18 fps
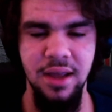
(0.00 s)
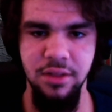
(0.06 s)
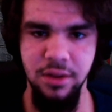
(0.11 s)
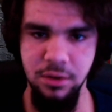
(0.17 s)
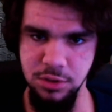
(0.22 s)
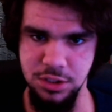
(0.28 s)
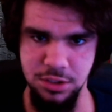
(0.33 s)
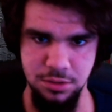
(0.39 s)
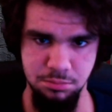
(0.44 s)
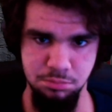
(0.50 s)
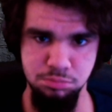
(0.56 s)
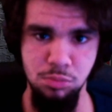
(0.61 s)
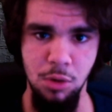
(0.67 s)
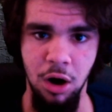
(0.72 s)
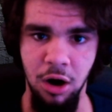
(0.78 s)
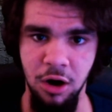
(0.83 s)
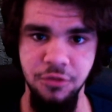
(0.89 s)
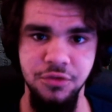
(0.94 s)
that was
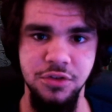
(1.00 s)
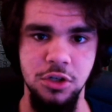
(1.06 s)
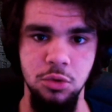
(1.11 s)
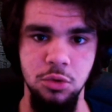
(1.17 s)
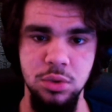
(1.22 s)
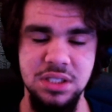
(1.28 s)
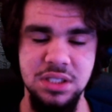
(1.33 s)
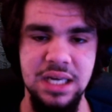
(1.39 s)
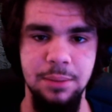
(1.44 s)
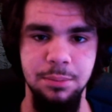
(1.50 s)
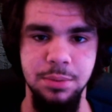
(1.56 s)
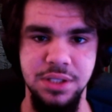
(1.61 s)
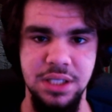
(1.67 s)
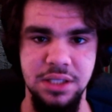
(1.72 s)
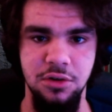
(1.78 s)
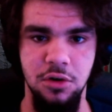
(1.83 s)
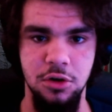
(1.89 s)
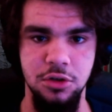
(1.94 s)
after Luis Campos
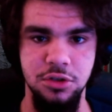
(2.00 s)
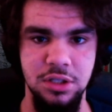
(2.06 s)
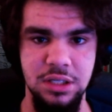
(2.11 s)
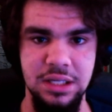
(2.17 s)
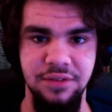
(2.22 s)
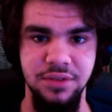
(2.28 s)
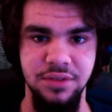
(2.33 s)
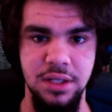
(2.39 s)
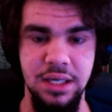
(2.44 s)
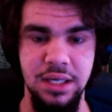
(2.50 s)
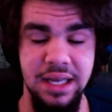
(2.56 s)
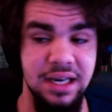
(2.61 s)
had already left Lille.